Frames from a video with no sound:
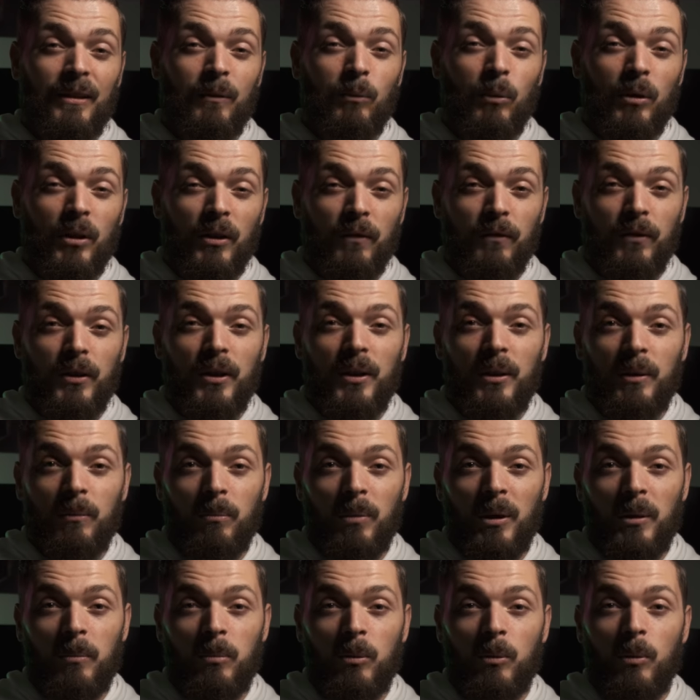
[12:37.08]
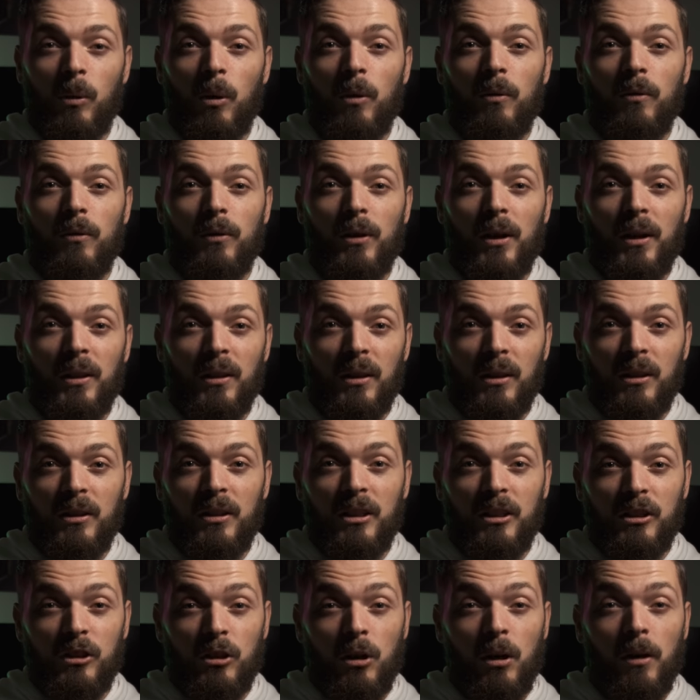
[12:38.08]
one of the people over at the
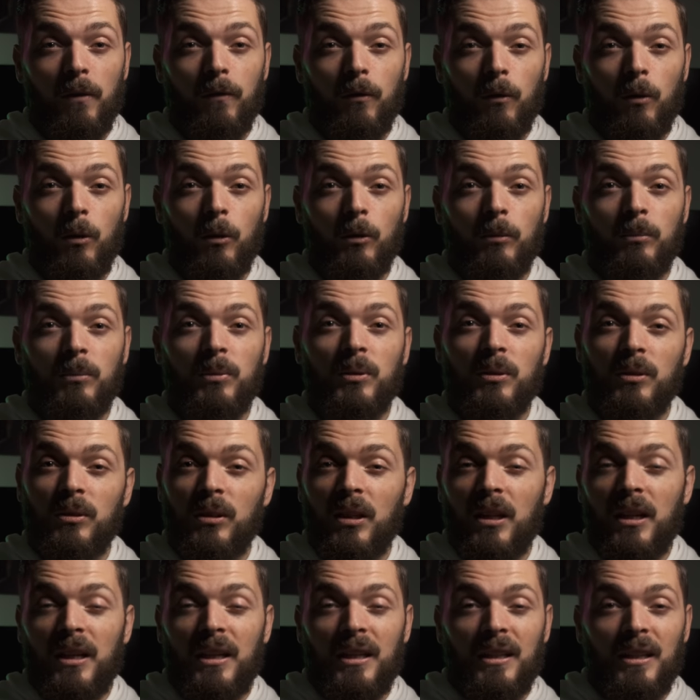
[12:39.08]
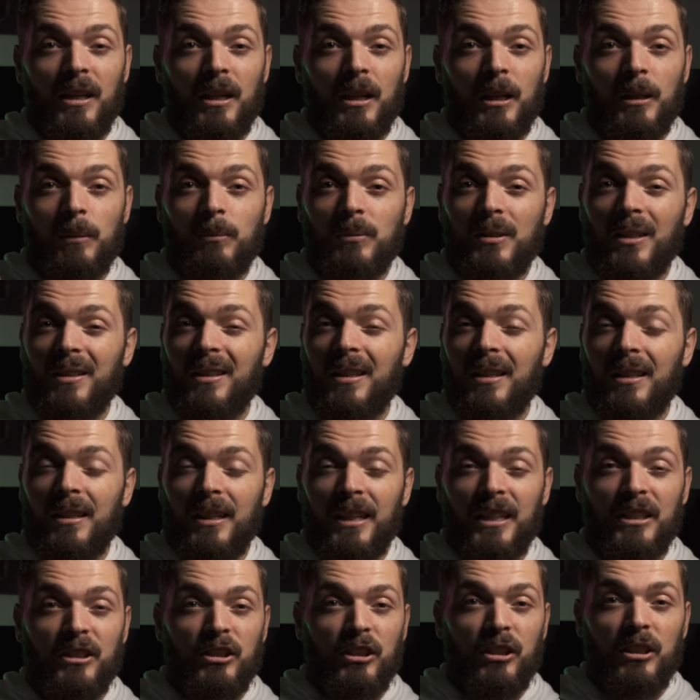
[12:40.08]
DJI forums said that
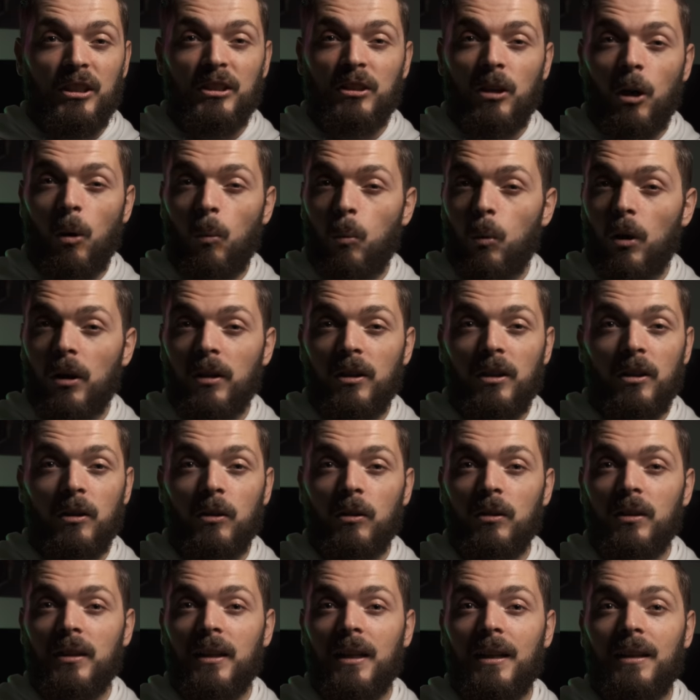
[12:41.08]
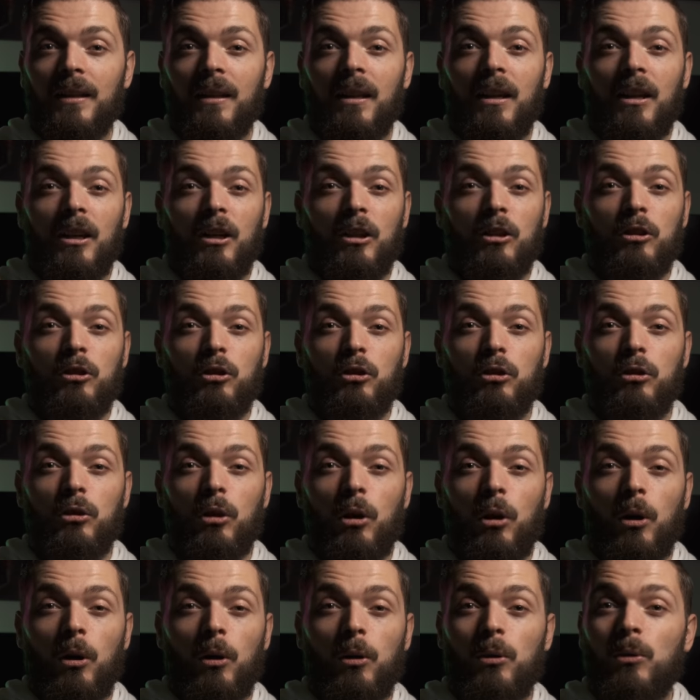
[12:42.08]
the engineers are working on that.
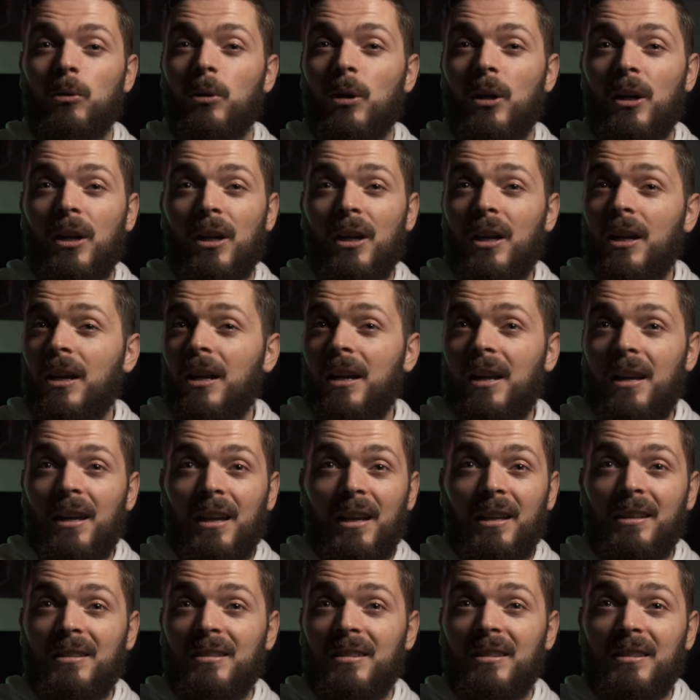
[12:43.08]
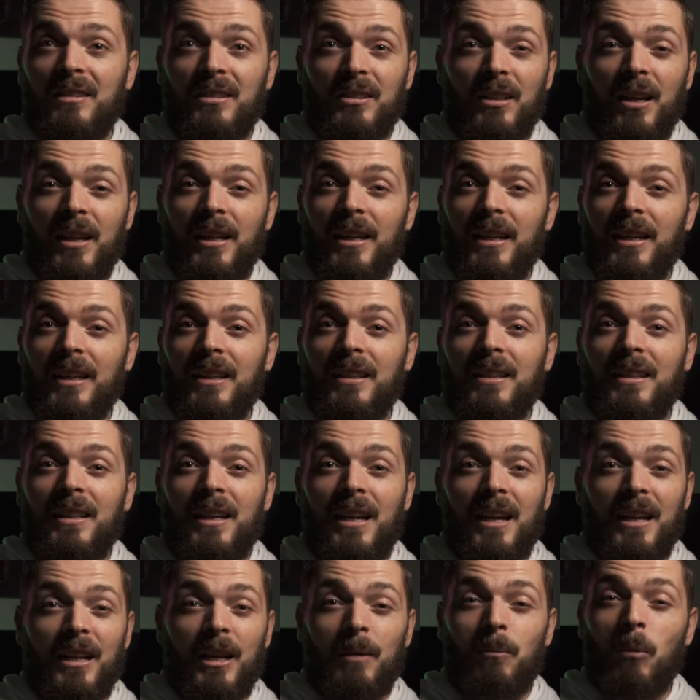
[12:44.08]
So it's exciting.
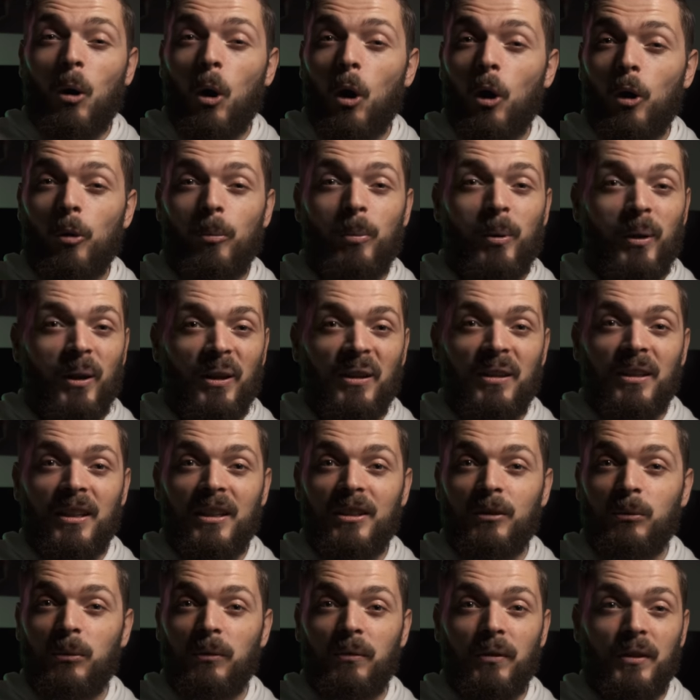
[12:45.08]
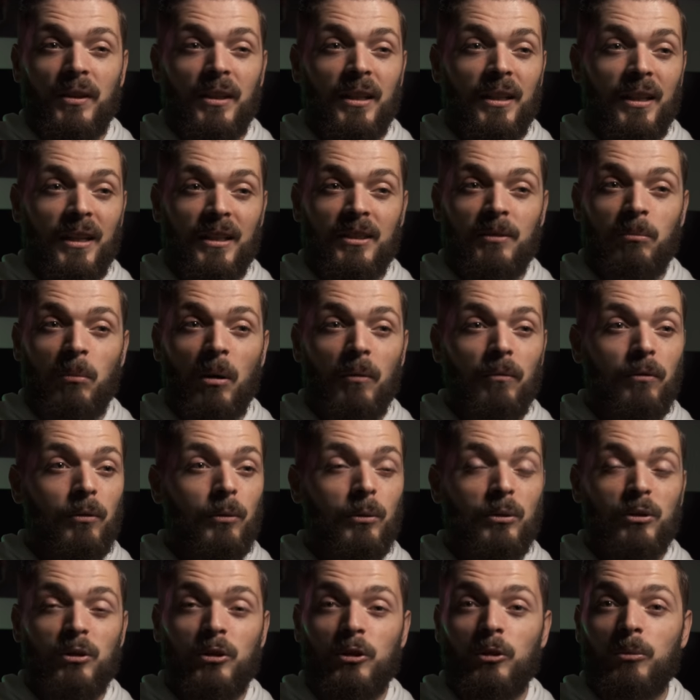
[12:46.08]
I'm hoping it's within the next month
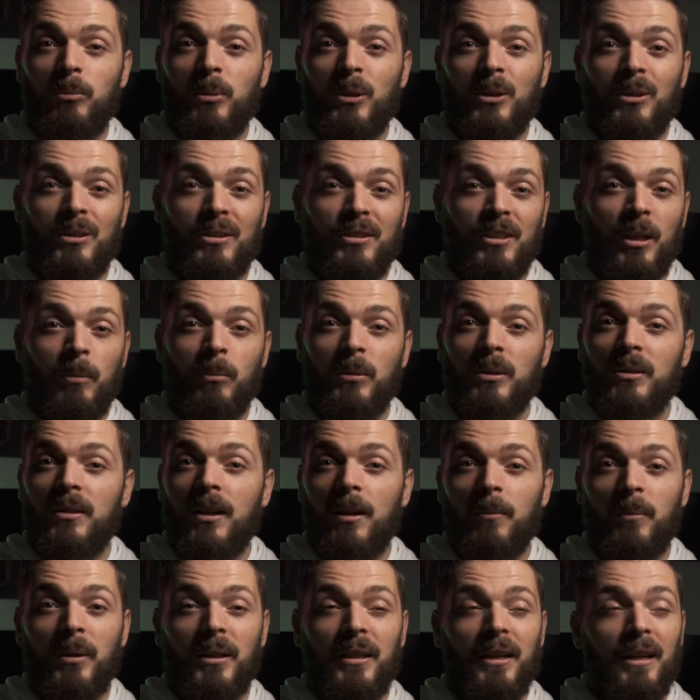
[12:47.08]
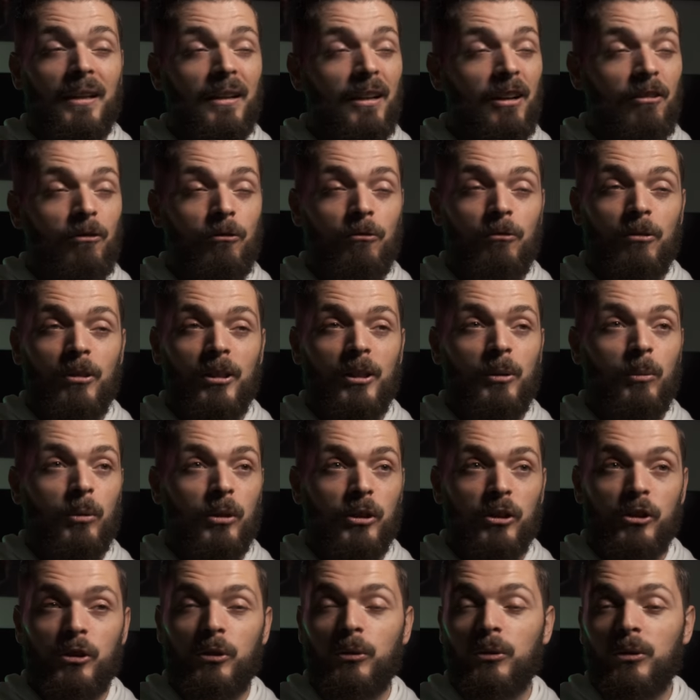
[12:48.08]
or two because summer's coming and I really
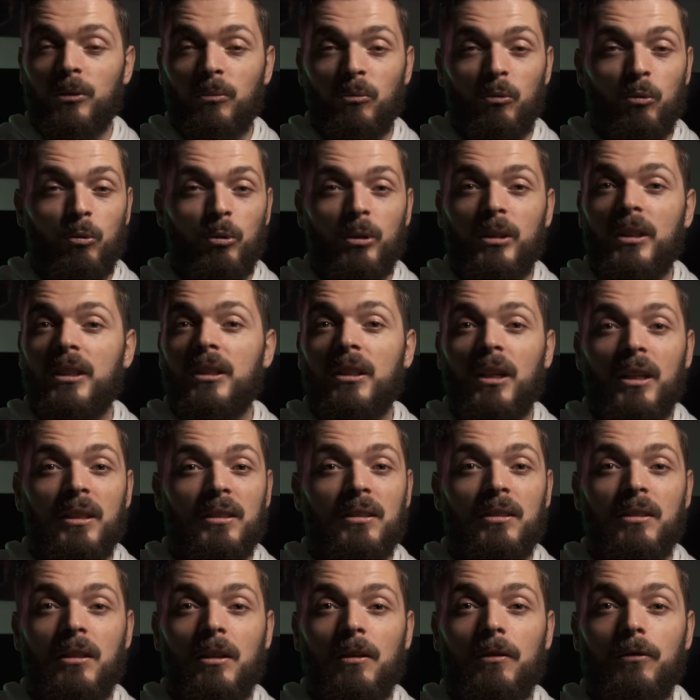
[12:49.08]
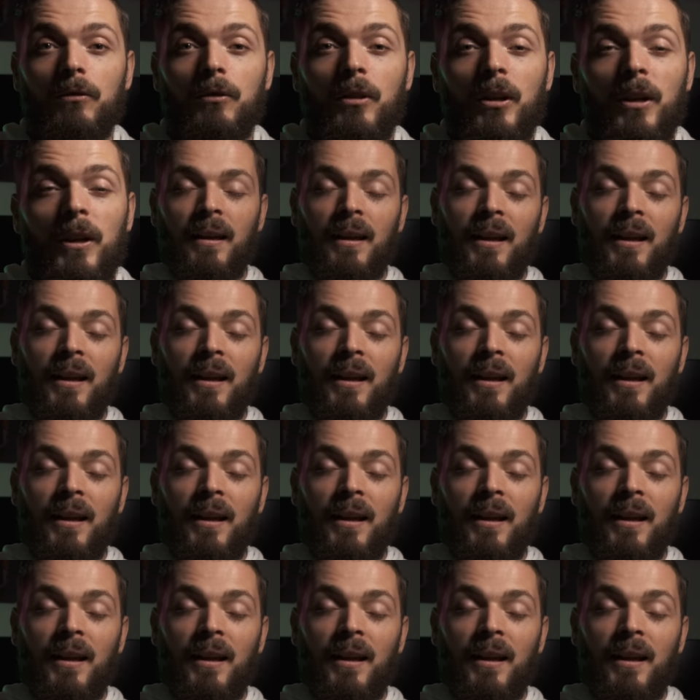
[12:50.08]
want to shoot some really nice stuff.